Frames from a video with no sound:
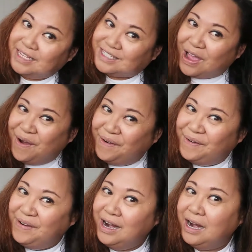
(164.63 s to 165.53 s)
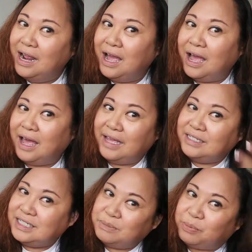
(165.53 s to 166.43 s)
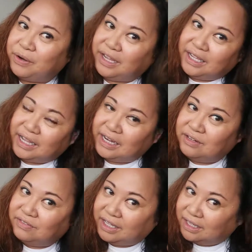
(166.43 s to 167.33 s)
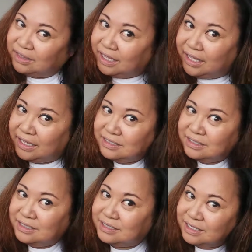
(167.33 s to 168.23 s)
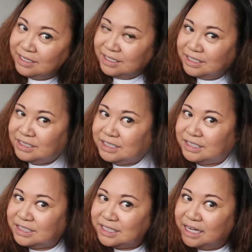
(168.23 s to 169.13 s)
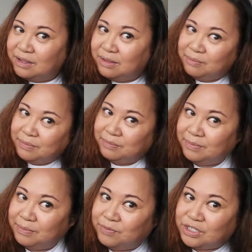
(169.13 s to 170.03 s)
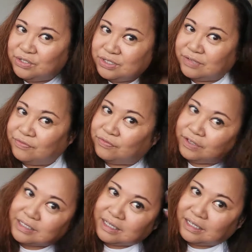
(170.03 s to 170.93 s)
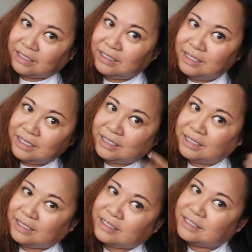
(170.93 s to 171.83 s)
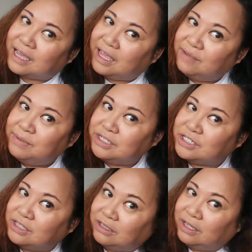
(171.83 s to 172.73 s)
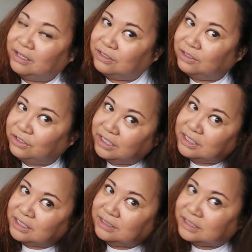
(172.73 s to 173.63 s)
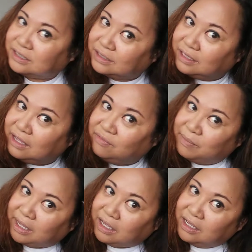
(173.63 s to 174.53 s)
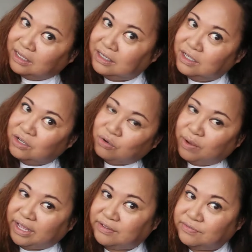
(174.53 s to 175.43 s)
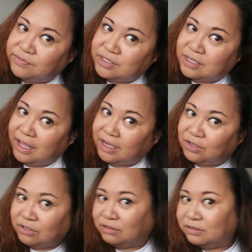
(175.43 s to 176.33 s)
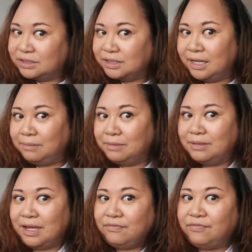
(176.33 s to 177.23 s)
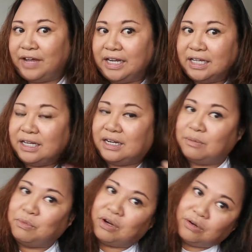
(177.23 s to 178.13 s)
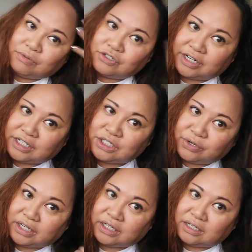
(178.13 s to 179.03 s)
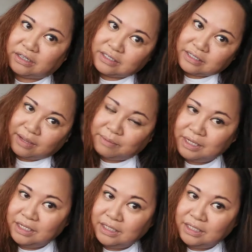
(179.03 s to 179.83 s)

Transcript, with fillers: So I just spray it kind of like on the ends to just kind of reduce the frizzing because I've been just learning to just love my waves and curls and not not fighting it anymore with trying to straighten it all the time.